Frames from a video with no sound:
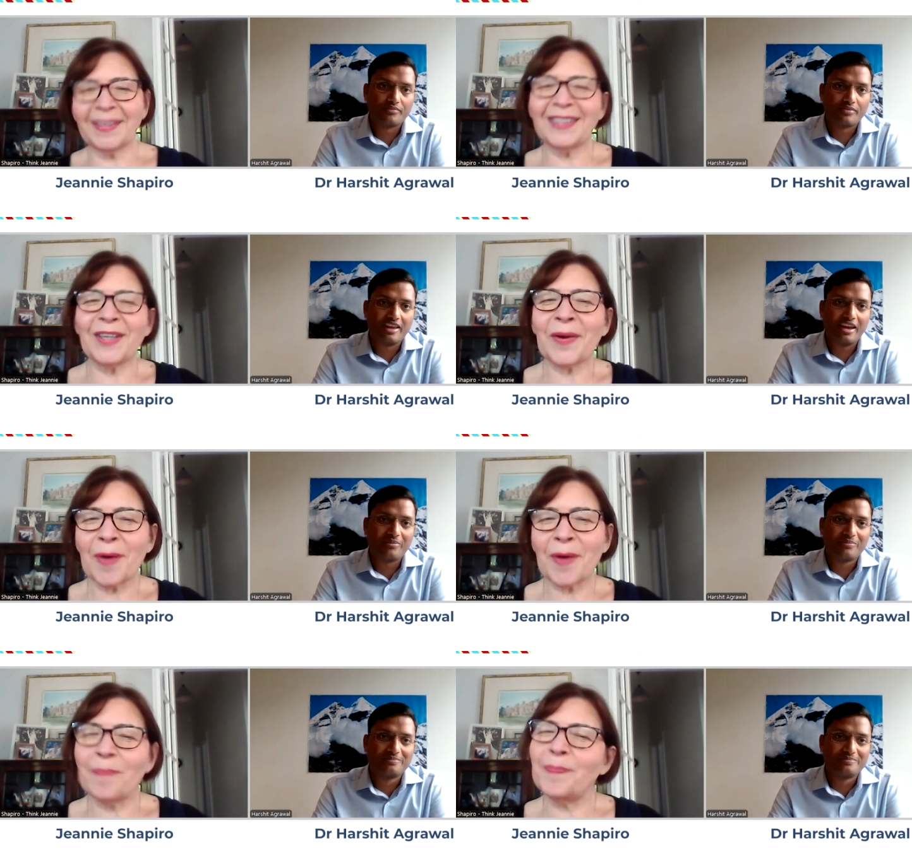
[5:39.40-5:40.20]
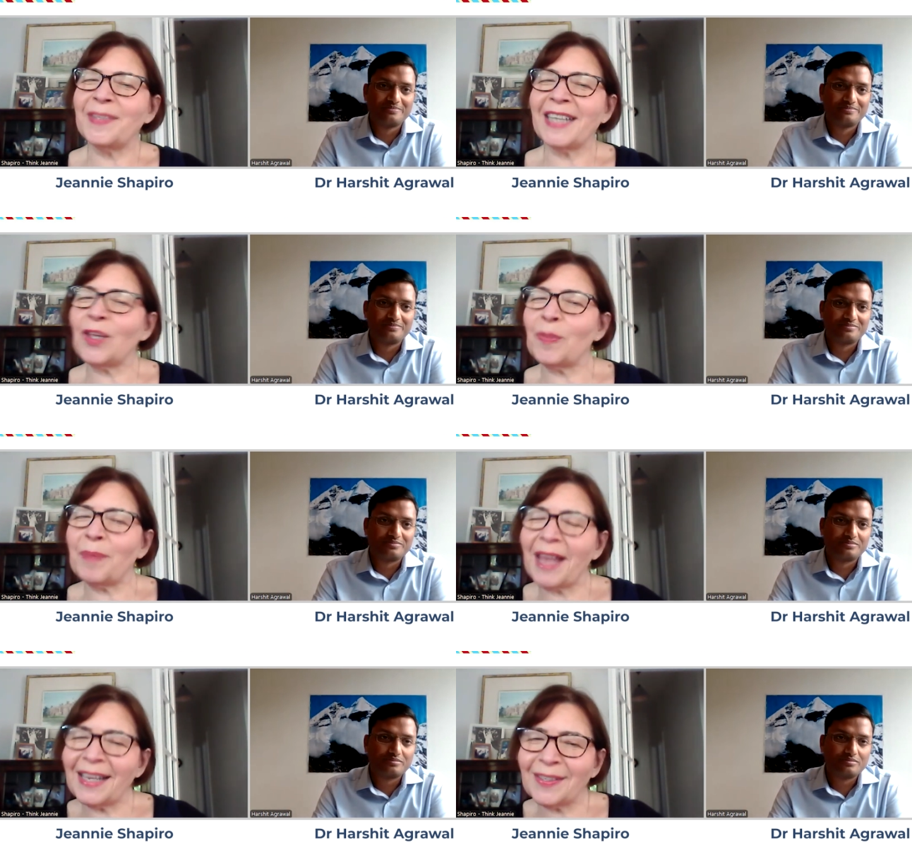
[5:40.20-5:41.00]
Speaker 1: is there a
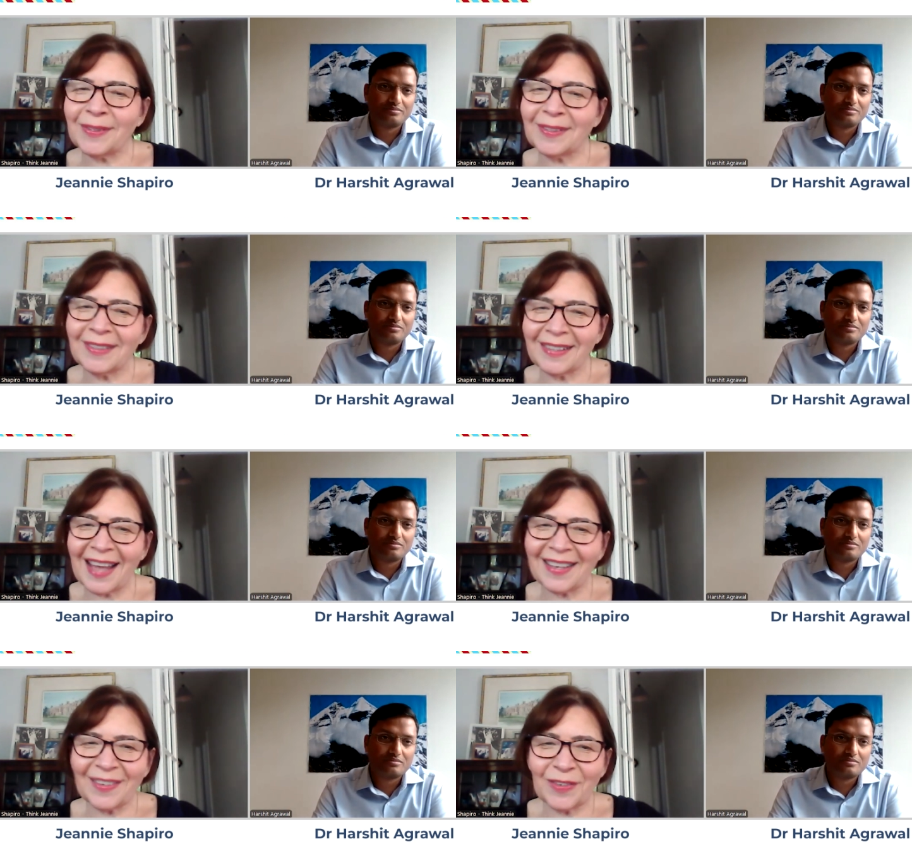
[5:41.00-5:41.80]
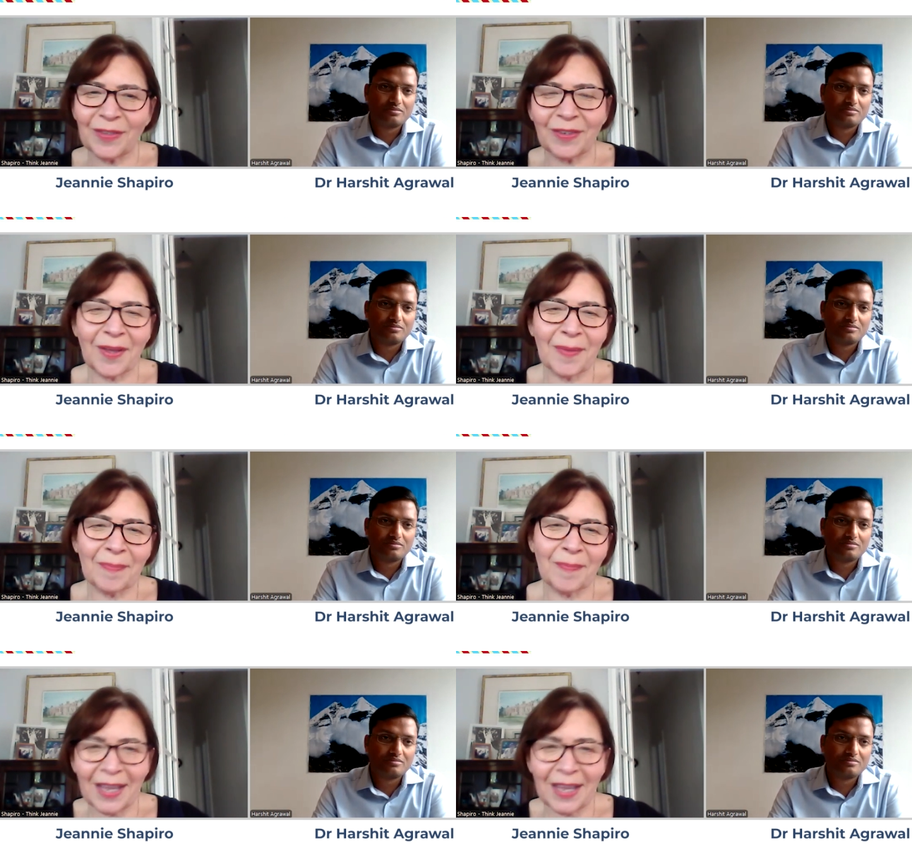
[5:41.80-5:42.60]
particular place that
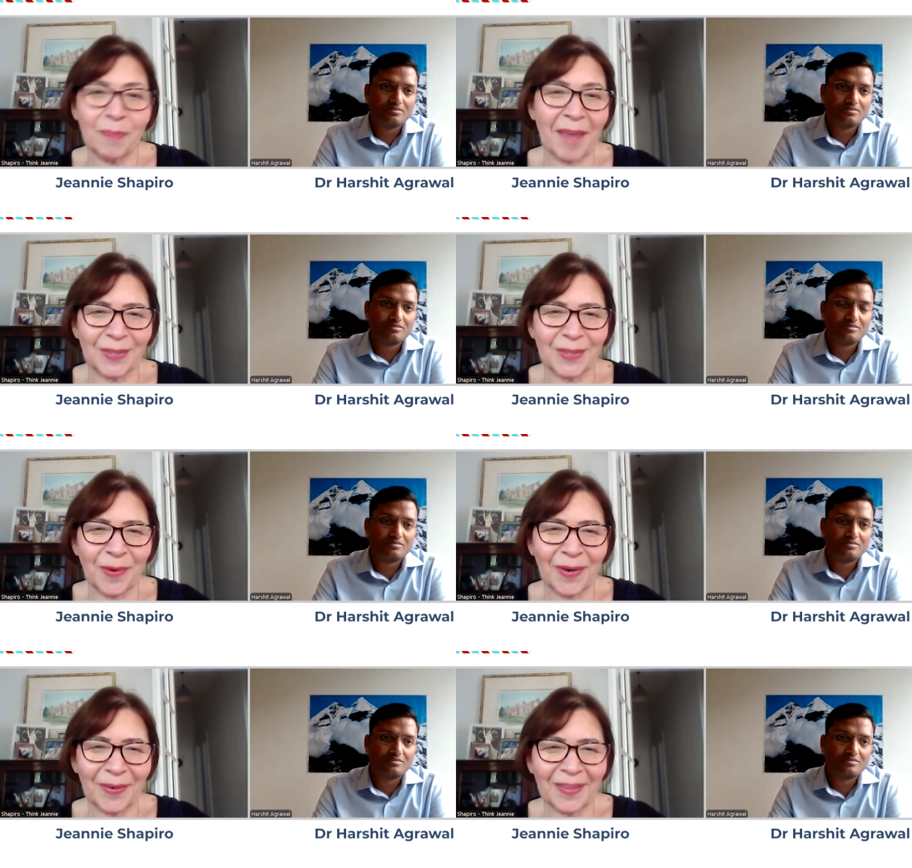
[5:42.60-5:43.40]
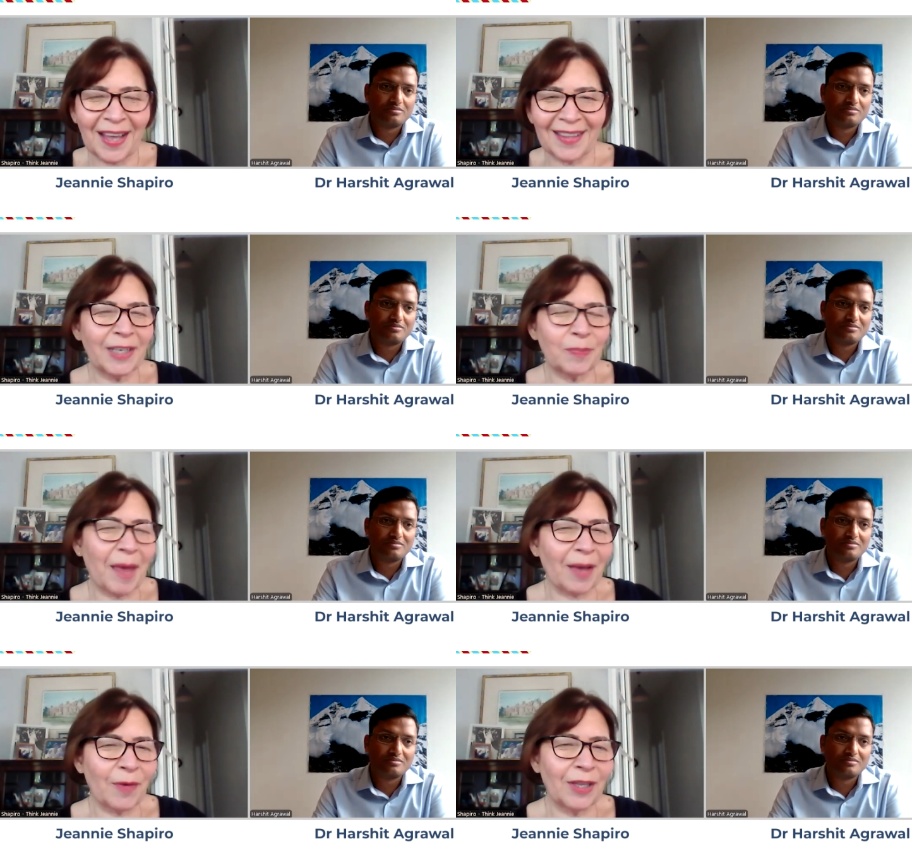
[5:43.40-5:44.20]
um, in Bayswater that
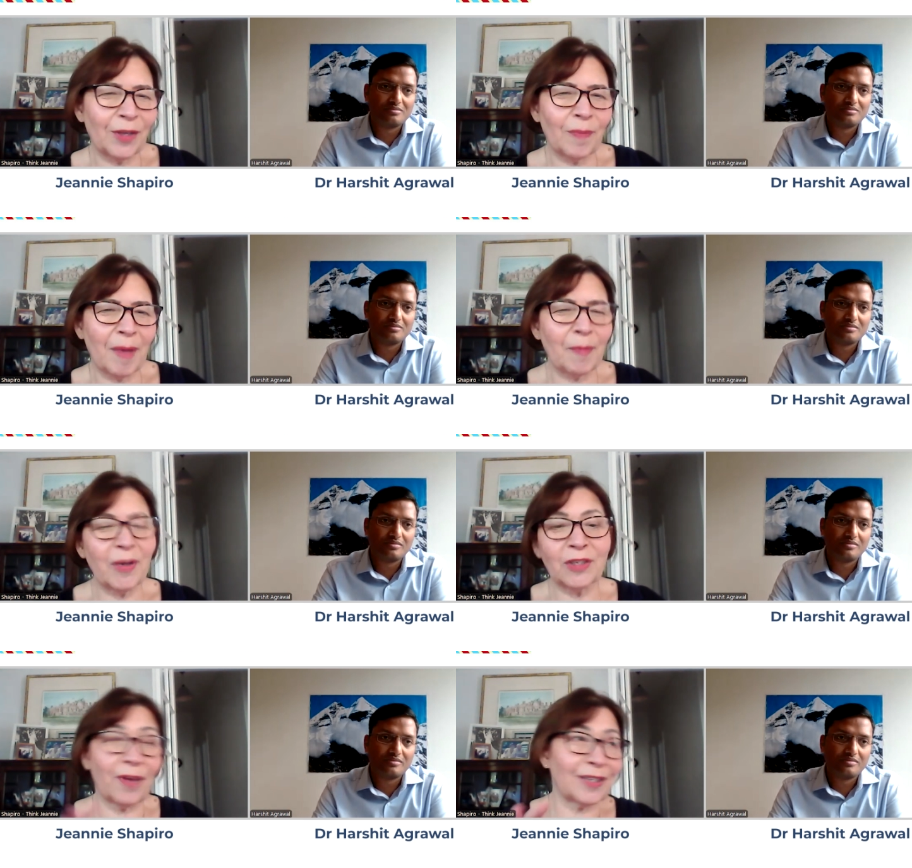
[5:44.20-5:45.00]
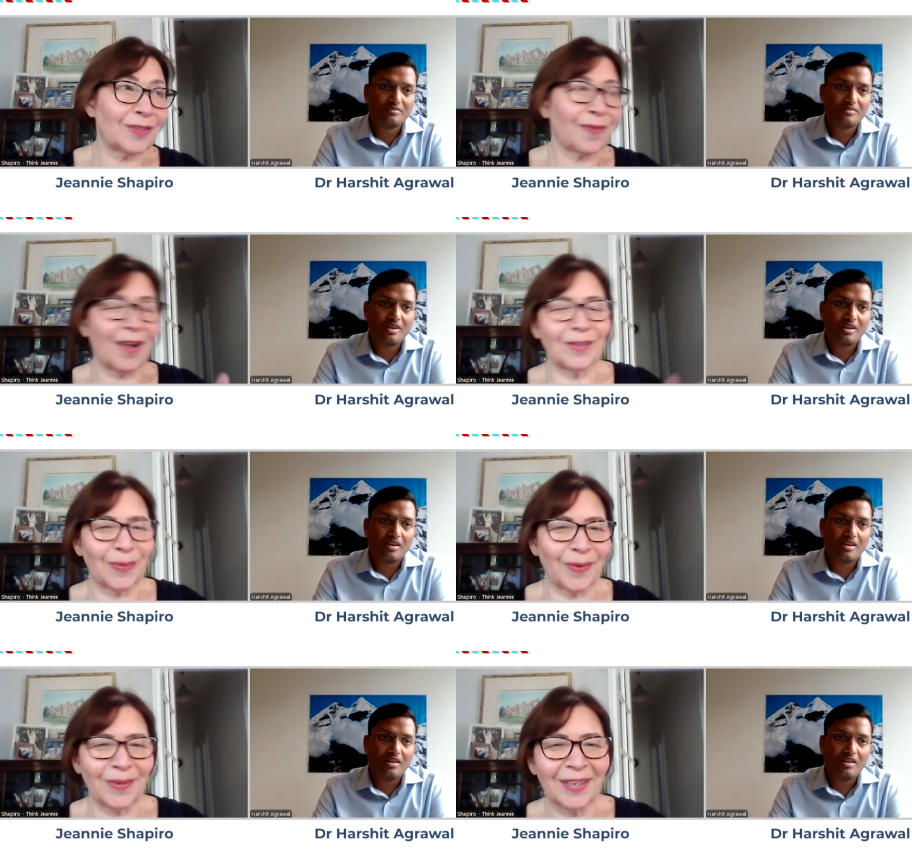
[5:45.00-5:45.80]
brings back really good memories, a
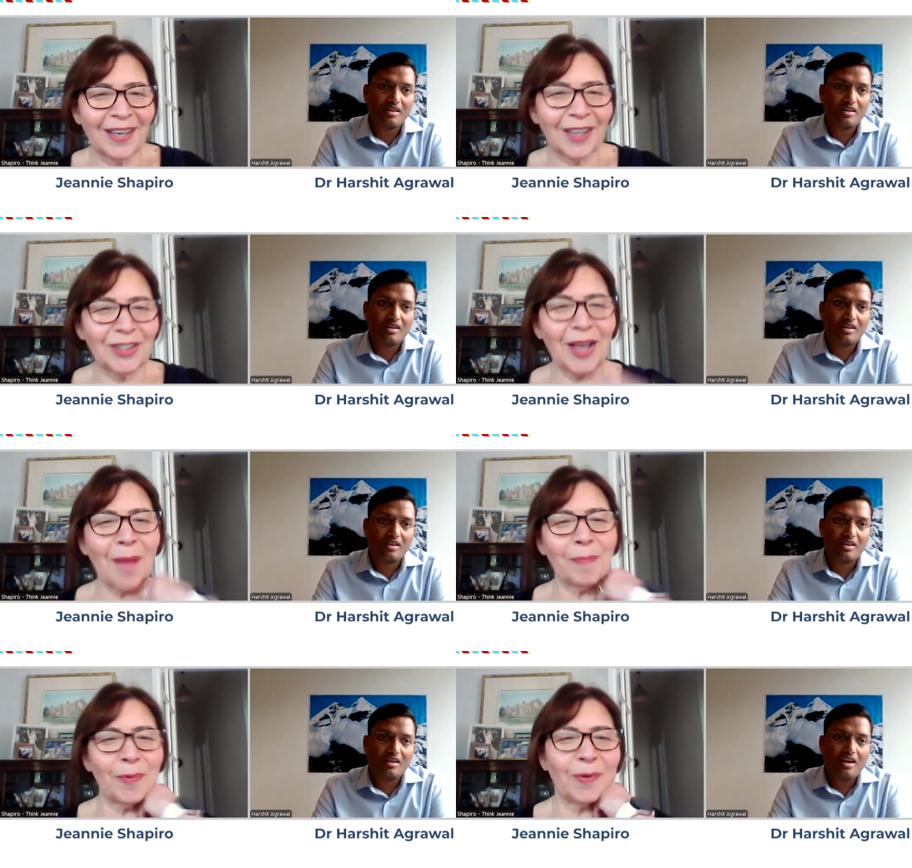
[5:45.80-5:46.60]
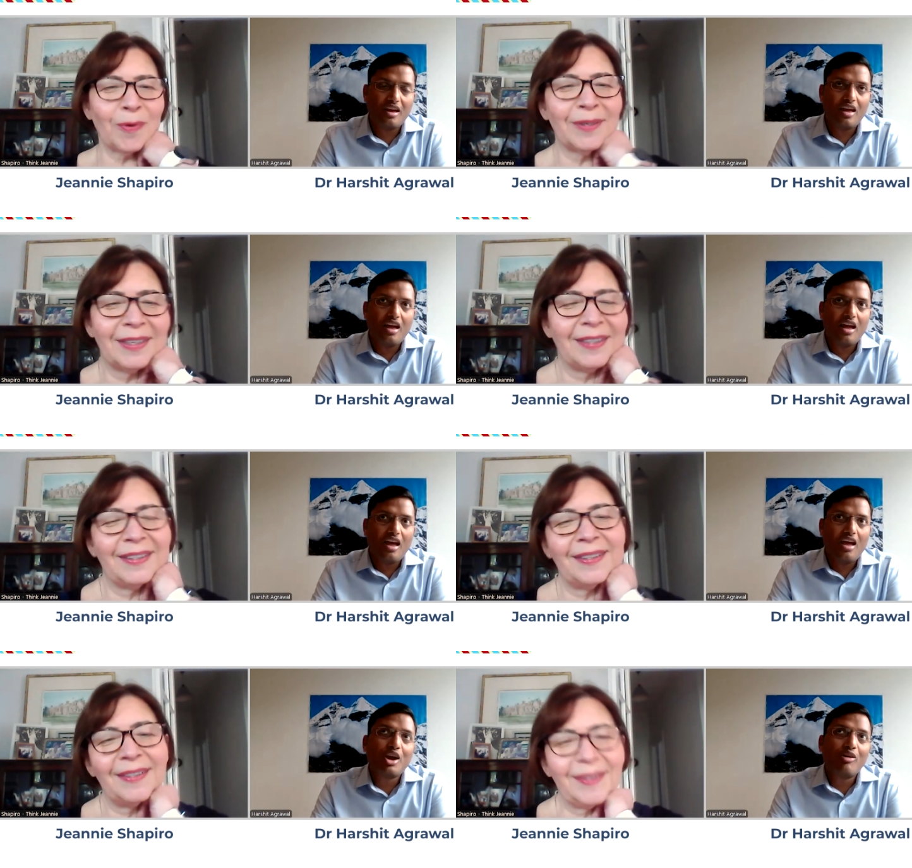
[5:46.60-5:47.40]
restaurant or a shop or?
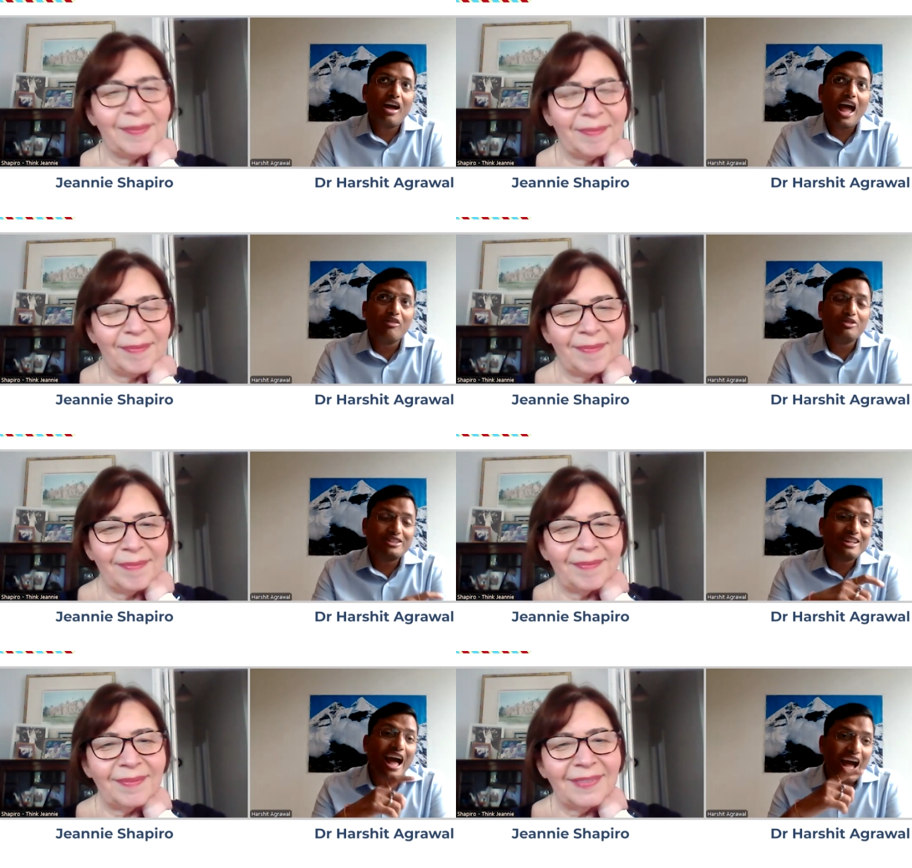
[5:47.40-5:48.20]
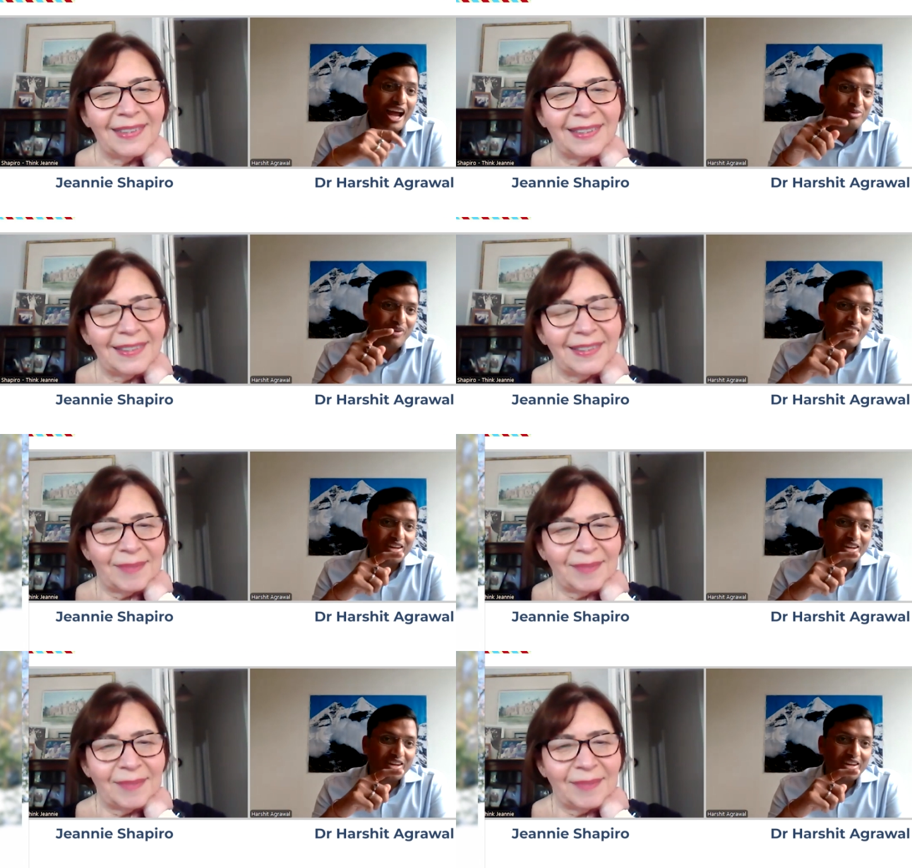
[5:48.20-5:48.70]
Speaker 2: So I would say the Hyde